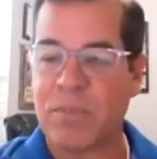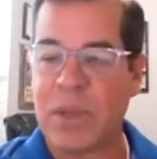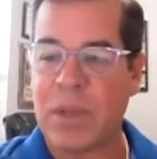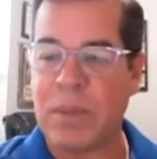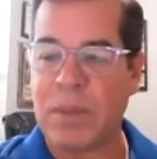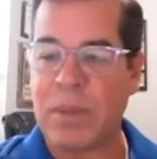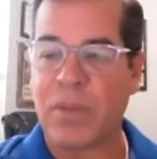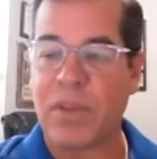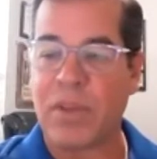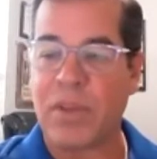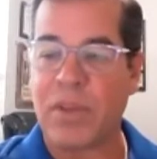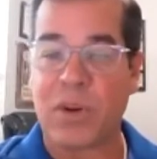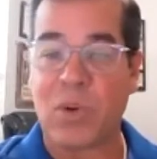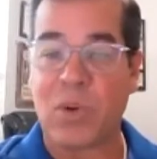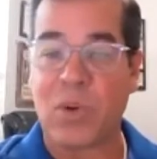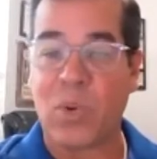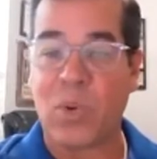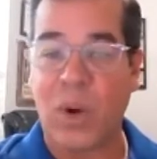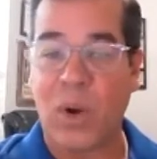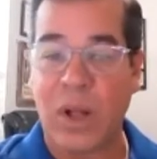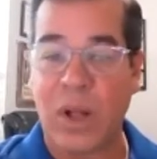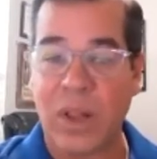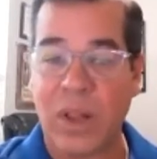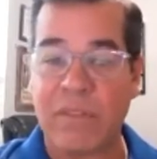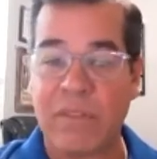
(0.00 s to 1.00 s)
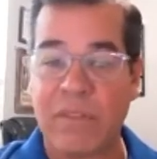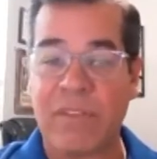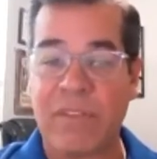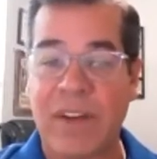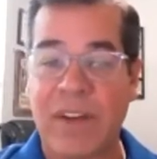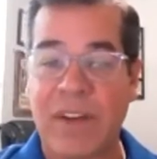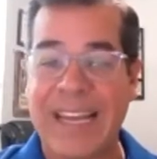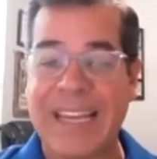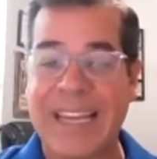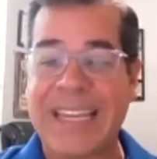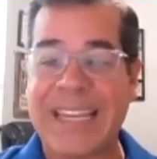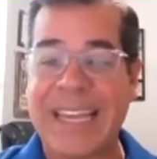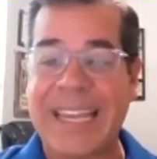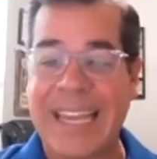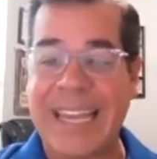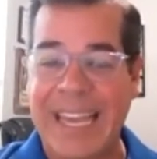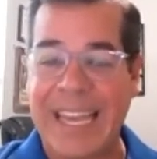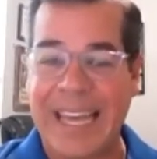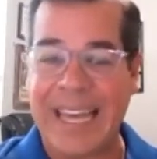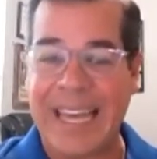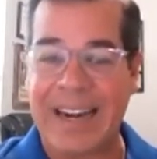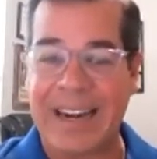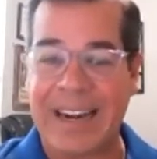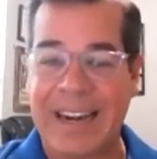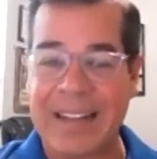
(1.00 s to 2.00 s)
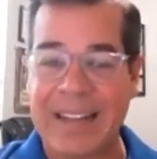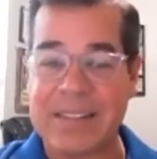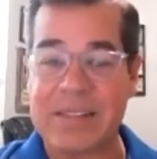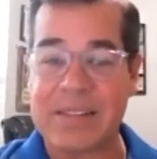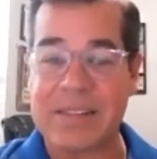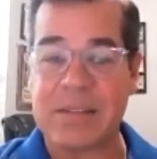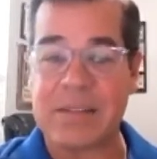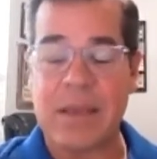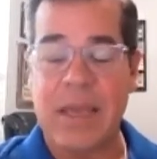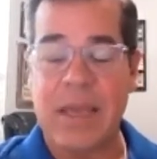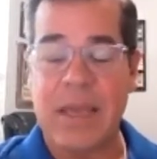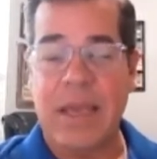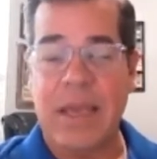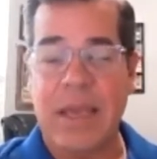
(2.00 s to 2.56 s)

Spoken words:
people that are qualified candidates.